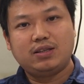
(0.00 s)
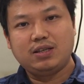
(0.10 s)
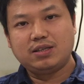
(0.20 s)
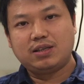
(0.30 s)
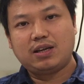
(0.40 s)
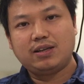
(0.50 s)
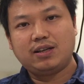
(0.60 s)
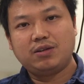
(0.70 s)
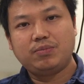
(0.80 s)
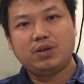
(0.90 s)
This
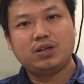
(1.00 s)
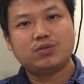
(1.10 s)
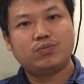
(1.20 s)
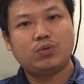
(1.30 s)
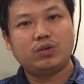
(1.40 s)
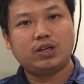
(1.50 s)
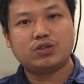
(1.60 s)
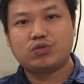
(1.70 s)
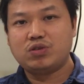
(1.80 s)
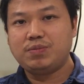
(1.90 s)
lineup is work
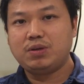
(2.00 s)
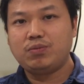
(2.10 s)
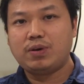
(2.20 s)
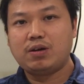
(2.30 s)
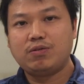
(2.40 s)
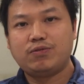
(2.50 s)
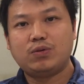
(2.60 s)
extremely well